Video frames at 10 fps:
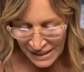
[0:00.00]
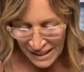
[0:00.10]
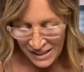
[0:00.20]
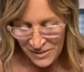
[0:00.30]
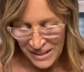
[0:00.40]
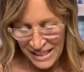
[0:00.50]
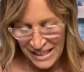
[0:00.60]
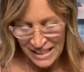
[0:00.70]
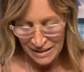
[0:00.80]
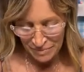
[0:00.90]
Thank you,
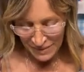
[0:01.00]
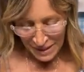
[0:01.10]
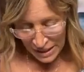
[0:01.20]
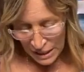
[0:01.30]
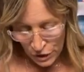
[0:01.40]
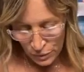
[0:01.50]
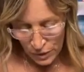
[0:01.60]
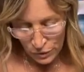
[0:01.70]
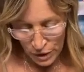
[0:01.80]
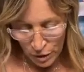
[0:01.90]
Ken. They do.
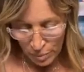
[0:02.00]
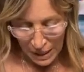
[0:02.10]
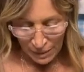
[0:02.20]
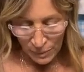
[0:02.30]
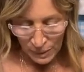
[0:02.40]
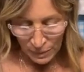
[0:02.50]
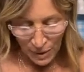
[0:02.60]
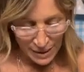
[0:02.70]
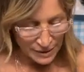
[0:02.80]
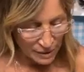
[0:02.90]
They're cute. But I really
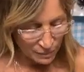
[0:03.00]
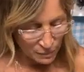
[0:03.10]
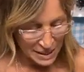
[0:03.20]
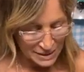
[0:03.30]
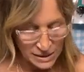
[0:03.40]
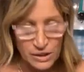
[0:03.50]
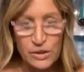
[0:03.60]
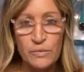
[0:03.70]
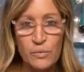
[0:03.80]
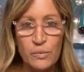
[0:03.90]
wanted that
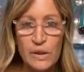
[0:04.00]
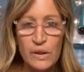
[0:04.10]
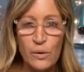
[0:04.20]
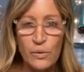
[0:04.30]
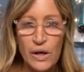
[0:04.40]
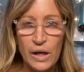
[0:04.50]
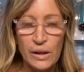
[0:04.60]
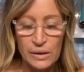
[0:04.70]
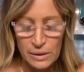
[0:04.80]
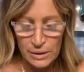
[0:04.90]
resin, you know,
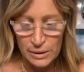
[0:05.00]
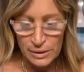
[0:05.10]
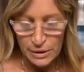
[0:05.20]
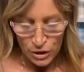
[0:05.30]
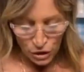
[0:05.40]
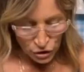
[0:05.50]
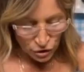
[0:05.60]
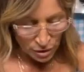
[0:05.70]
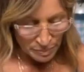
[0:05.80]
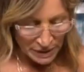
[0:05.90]
the
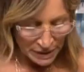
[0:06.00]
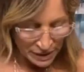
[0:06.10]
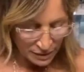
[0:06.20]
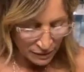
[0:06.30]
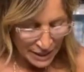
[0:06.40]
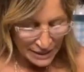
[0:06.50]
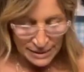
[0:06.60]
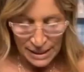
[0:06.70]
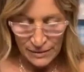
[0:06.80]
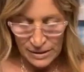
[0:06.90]
syrupy
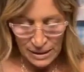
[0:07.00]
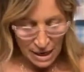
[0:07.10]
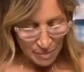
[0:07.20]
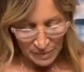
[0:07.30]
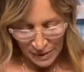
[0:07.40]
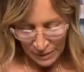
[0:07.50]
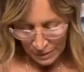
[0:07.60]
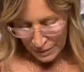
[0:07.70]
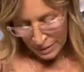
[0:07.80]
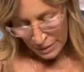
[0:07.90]
glaze on the top. And
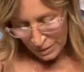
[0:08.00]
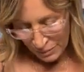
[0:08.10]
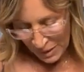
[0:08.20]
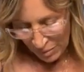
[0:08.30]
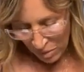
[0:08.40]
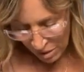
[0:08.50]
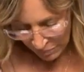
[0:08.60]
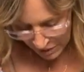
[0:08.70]
when I woke